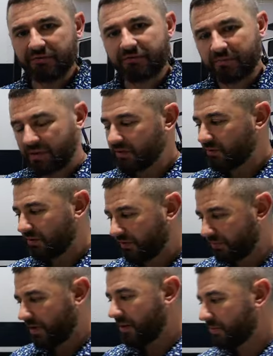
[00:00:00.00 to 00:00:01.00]
are familiar
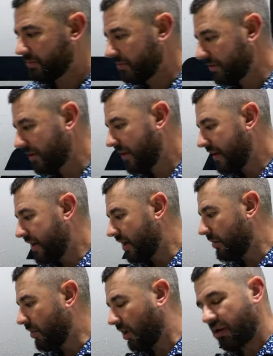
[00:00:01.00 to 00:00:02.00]
with probably.
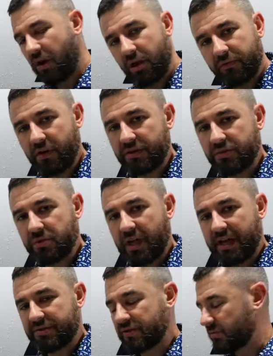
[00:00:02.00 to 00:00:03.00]
On all of our dual
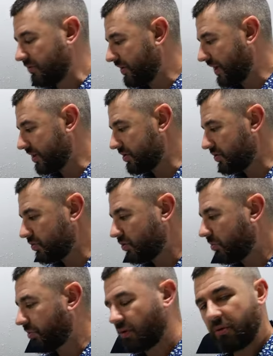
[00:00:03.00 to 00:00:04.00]
axles, we've got a
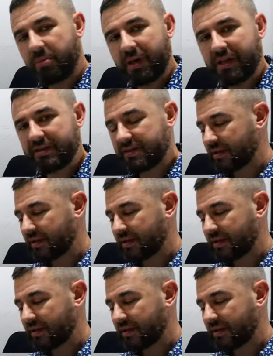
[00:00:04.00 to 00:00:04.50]
dual propane